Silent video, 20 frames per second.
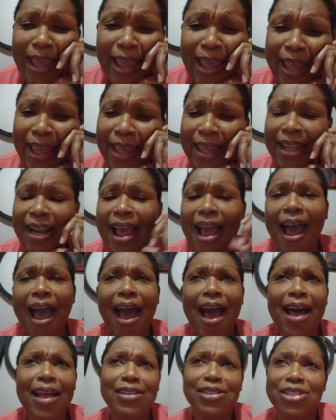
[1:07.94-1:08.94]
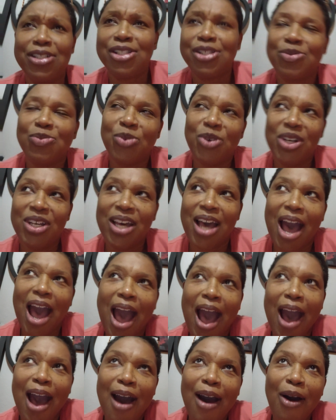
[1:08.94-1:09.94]
And I just would
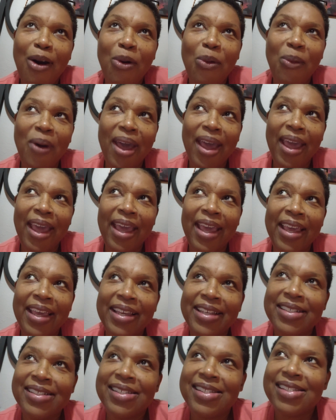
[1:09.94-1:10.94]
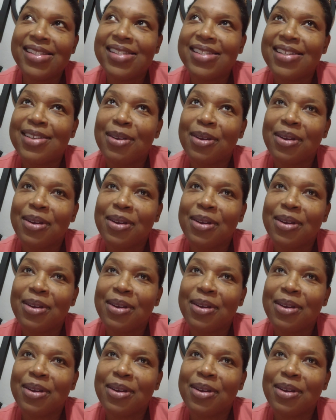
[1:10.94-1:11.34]
always